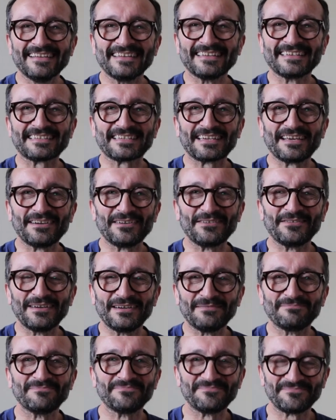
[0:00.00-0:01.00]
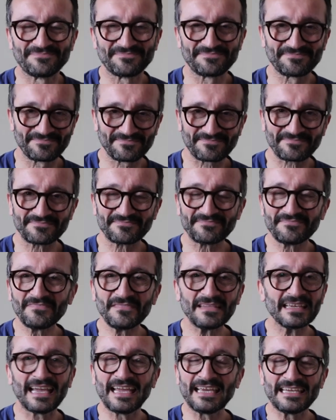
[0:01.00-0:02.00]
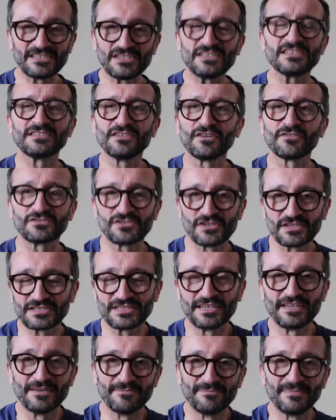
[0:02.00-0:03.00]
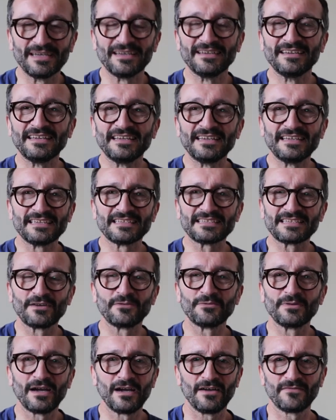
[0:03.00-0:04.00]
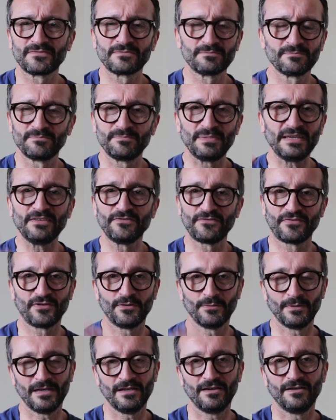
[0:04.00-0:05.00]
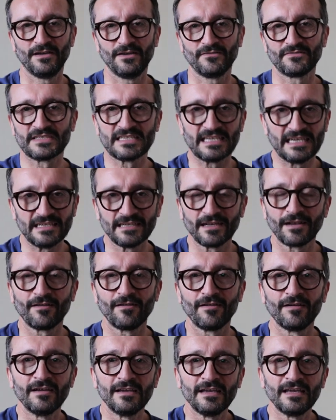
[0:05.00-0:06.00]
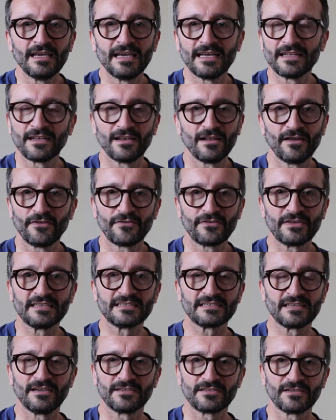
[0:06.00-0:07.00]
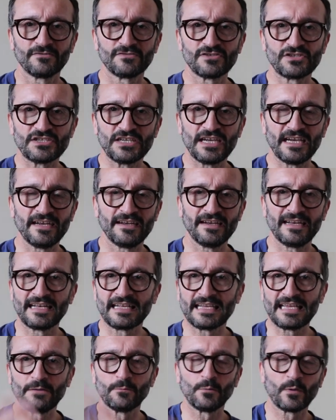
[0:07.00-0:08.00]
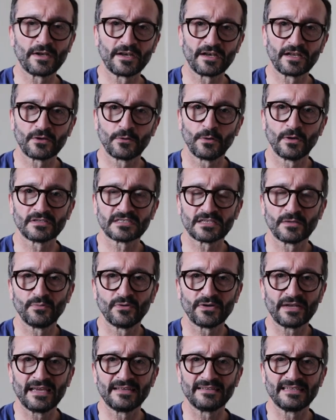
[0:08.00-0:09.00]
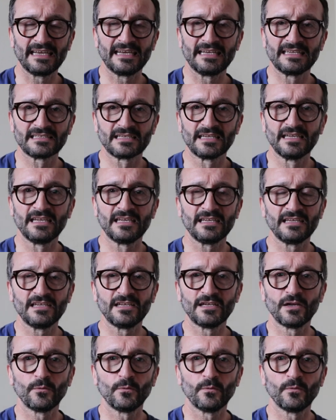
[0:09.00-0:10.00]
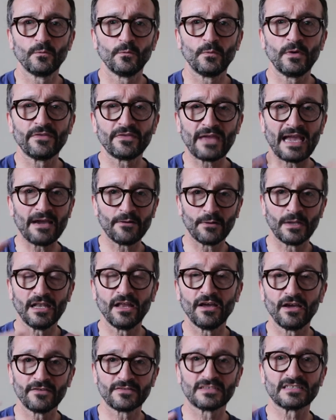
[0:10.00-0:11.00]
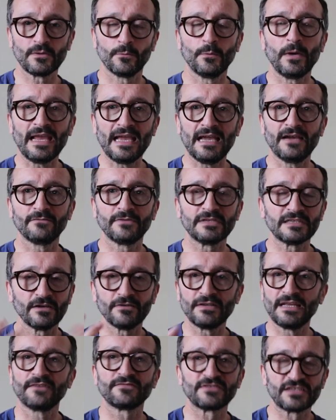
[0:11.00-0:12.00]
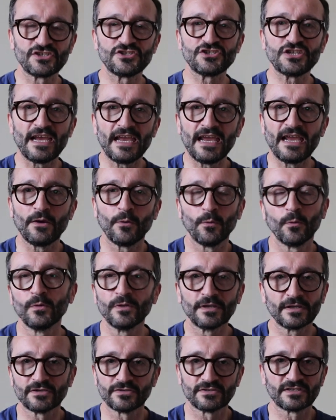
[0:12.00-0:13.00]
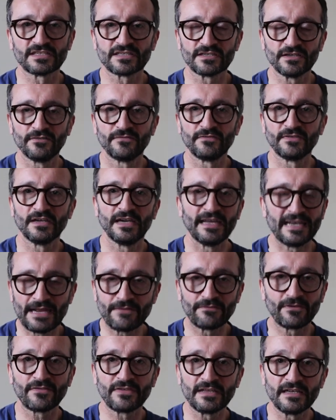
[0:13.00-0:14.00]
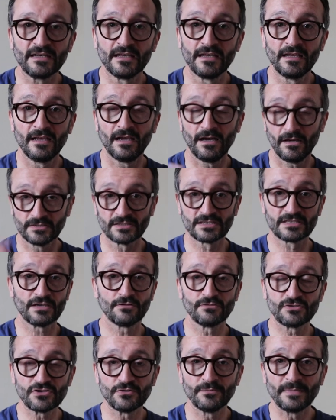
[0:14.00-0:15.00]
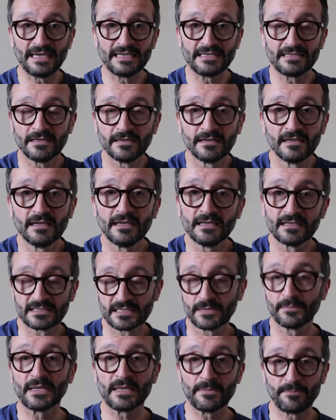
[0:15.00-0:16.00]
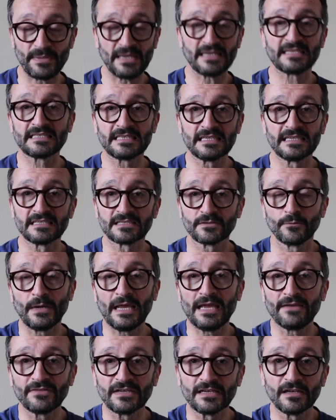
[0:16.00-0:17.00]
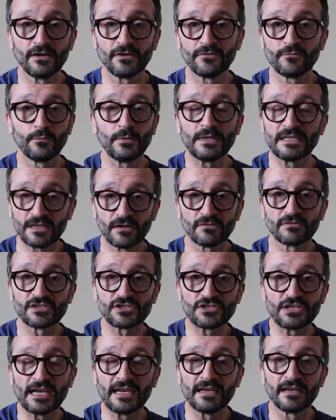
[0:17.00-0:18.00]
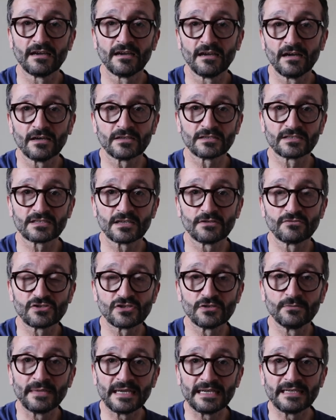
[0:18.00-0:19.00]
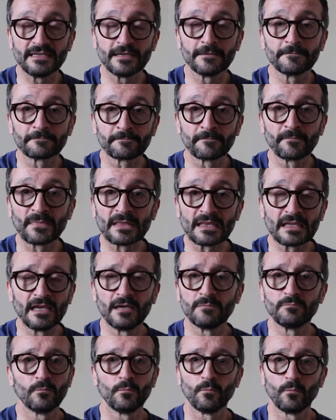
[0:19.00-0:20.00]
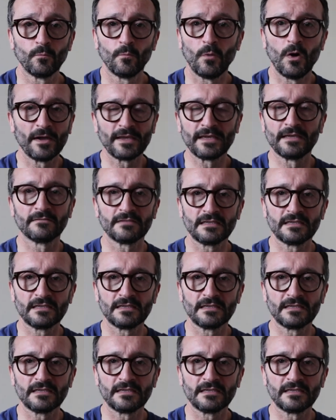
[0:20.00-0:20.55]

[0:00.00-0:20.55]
So, age is not just a number. So I've been through a lot, I've seen a lot, and a lot of things that I don't share. And again, one of the quotes I put out there is, you know, with our lives that we have, we don't have to share all the good stuff and everything on social media. Some of the best things that we have in life, we don't share on social media. Why?